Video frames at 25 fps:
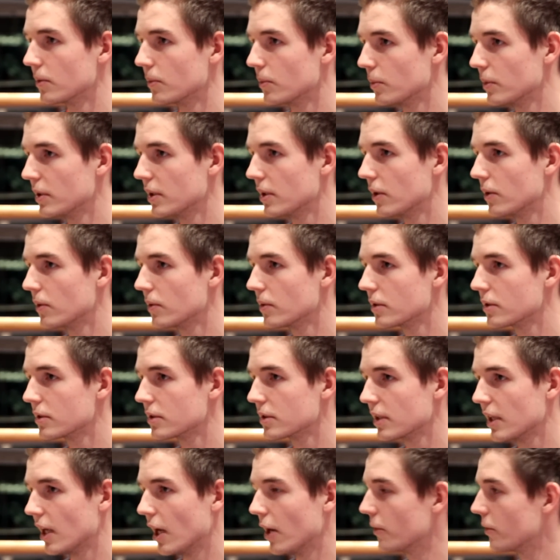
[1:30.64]
We
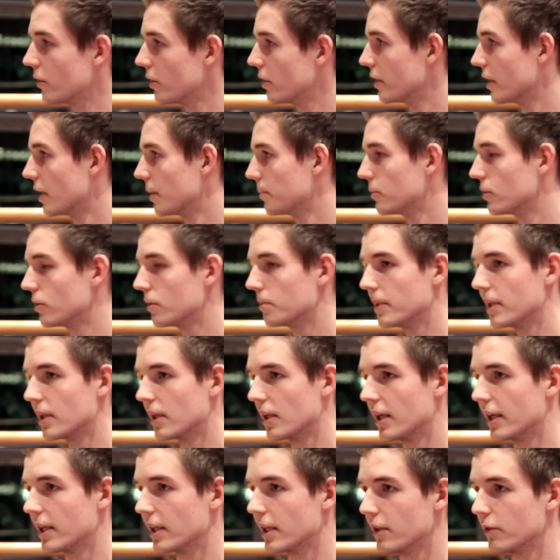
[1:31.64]
don't counter adapt. You
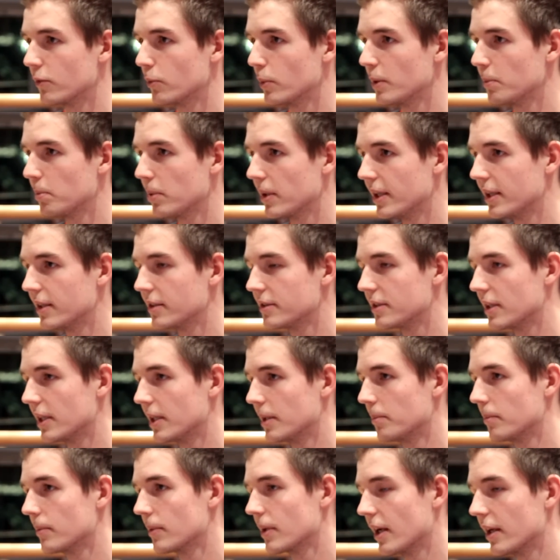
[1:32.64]
mean like if we play the
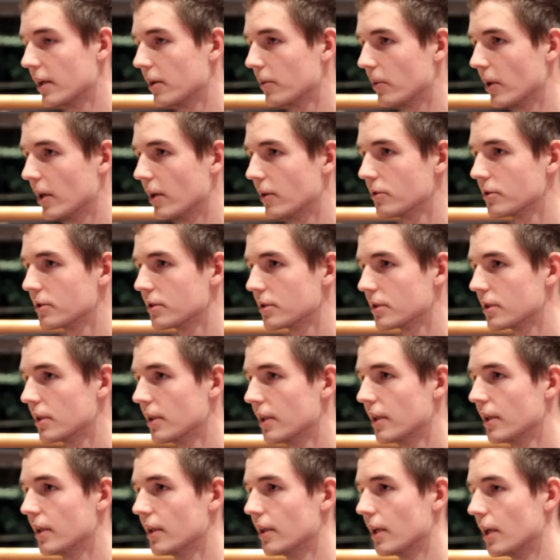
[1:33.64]
same kind of rounds
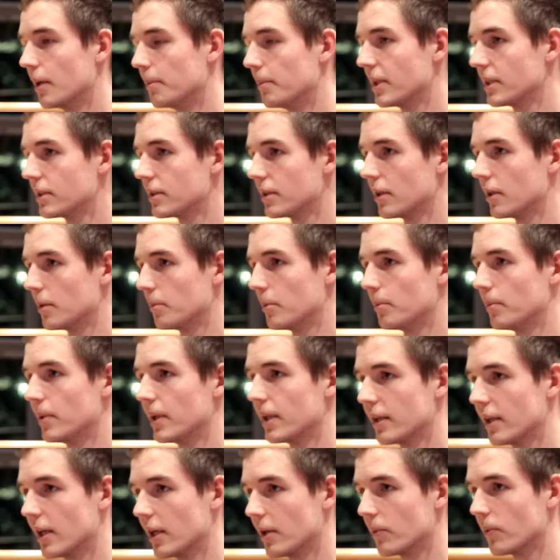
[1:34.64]
and mix it up a
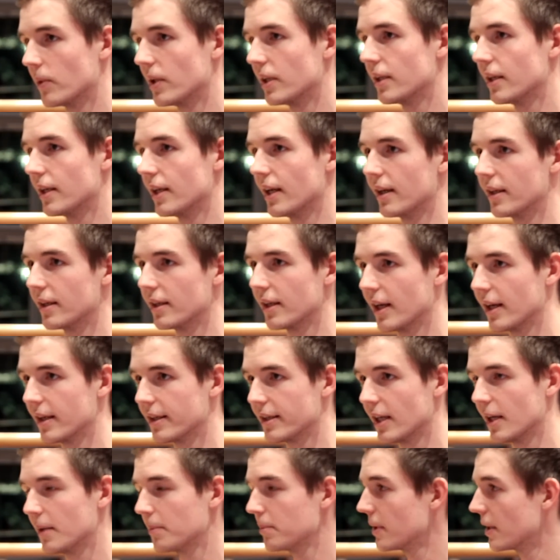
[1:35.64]
bit, and when they
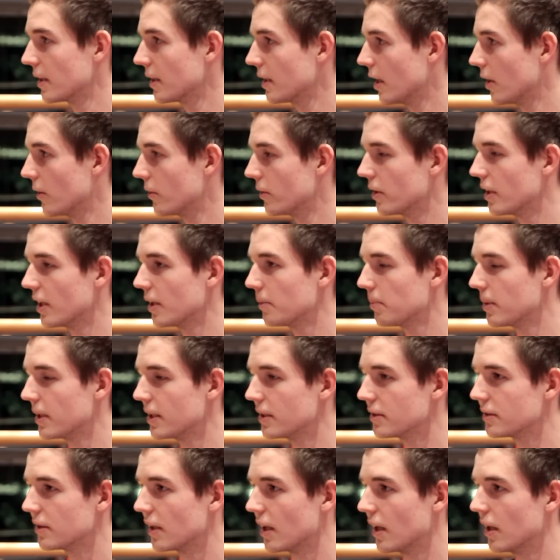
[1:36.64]
adapt and counter that
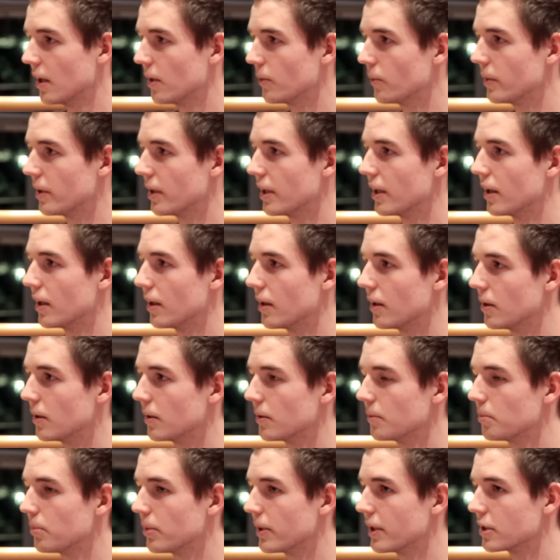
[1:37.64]
play style, we
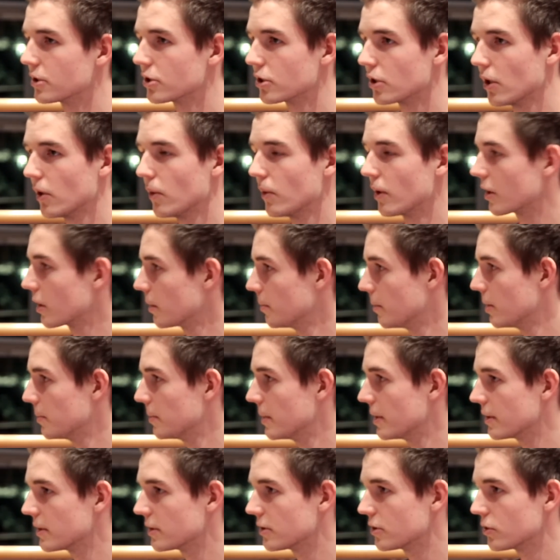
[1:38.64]
are pretty slow at the
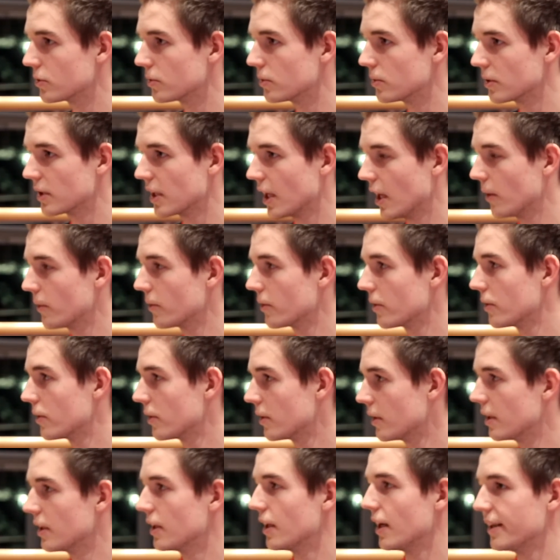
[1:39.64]
moment to
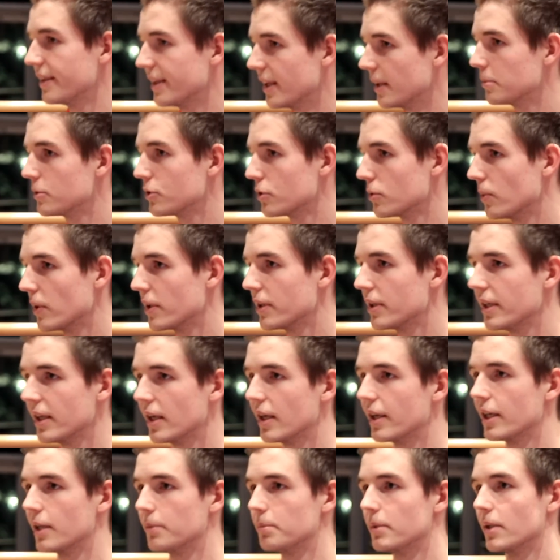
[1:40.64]
counter adapt to what
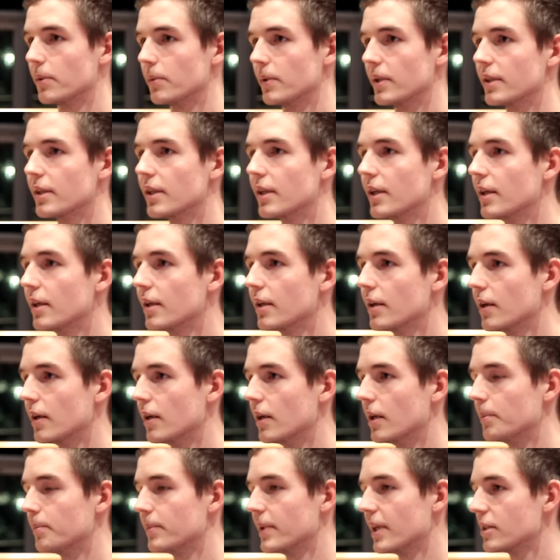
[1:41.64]
they're adapting with.
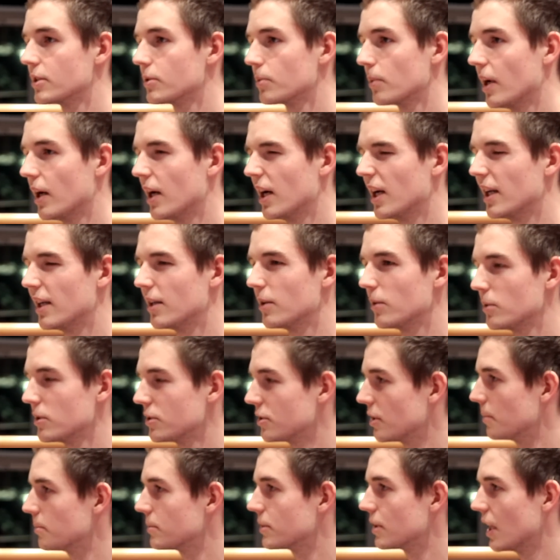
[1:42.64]
That's why we
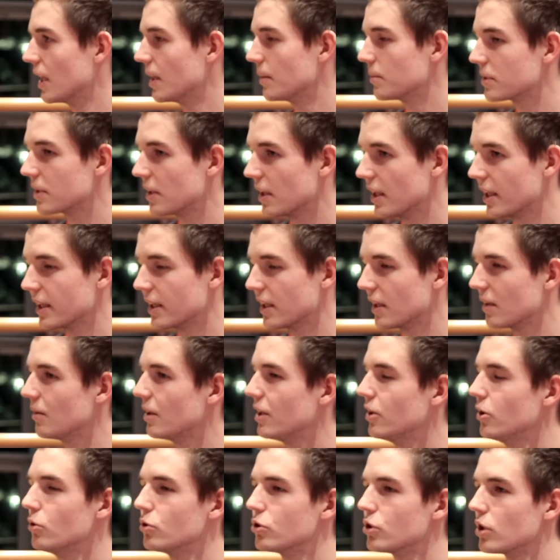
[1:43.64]
sometimes like get
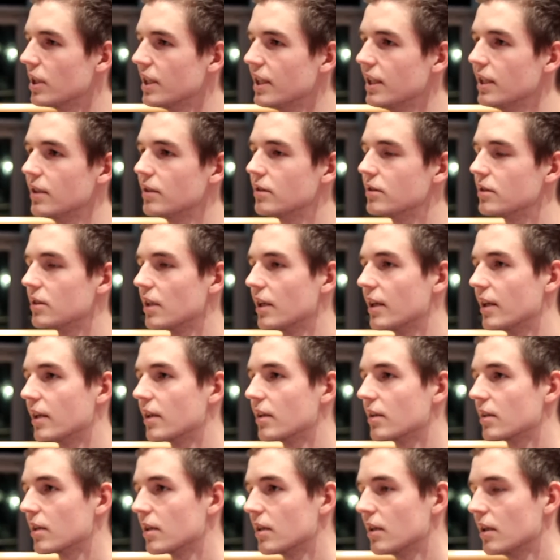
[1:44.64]
huge leads,
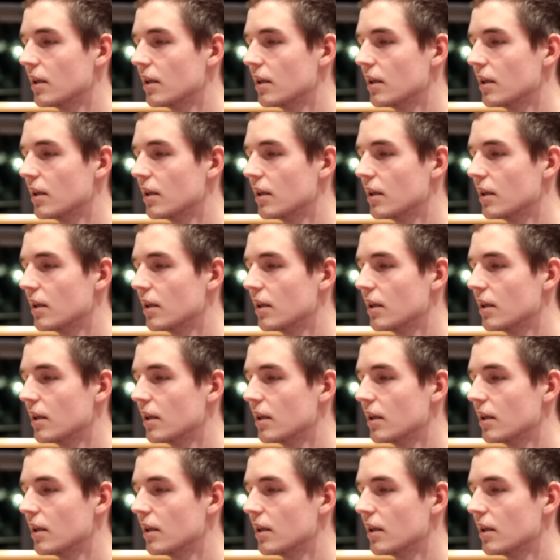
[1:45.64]
and